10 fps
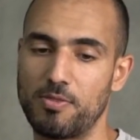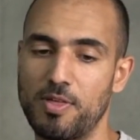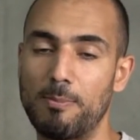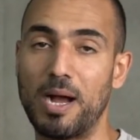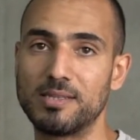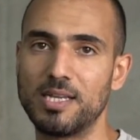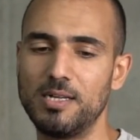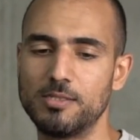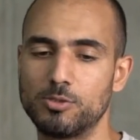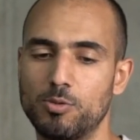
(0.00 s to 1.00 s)
thumb
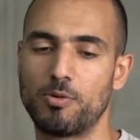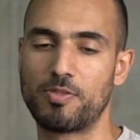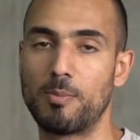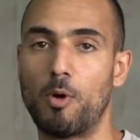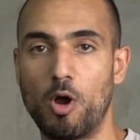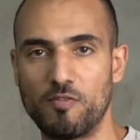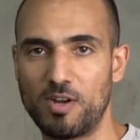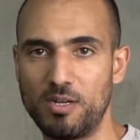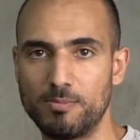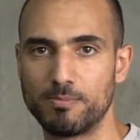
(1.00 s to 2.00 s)
under to a thumb
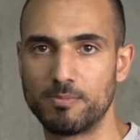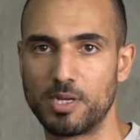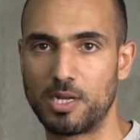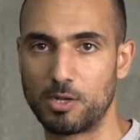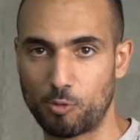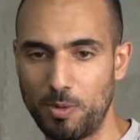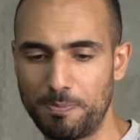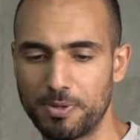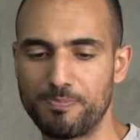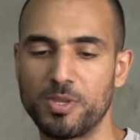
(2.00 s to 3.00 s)
over grip.